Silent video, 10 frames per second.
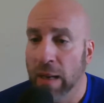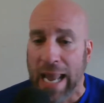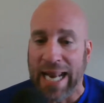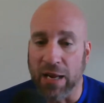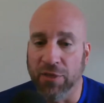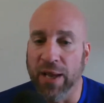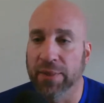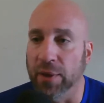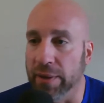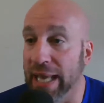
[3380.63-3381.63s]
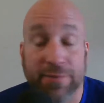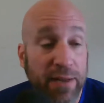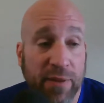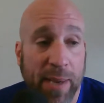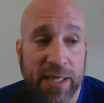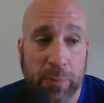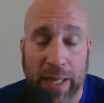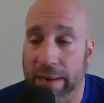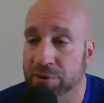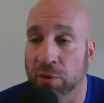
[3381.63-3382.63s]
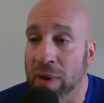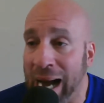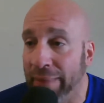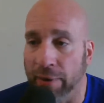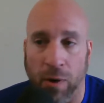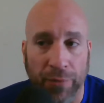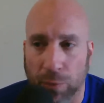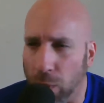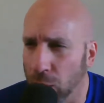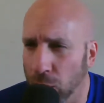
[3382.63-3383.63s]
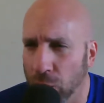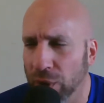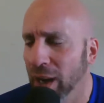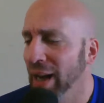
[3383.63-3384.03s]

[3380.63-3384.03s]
and I think even if they make the playoffs or not, they're on the road.